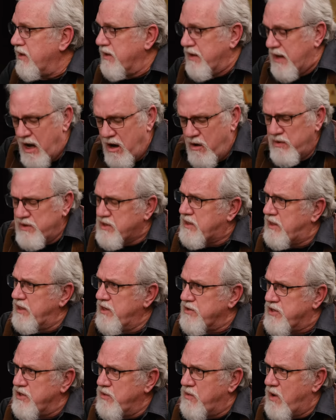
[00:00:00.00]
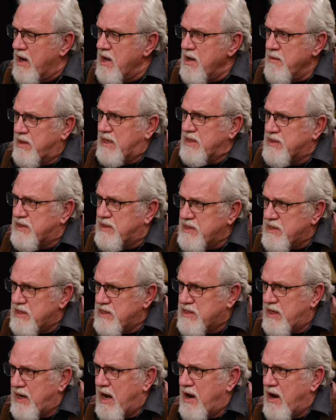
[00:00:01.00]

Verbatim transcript: Now it's clear to you why? Because this is an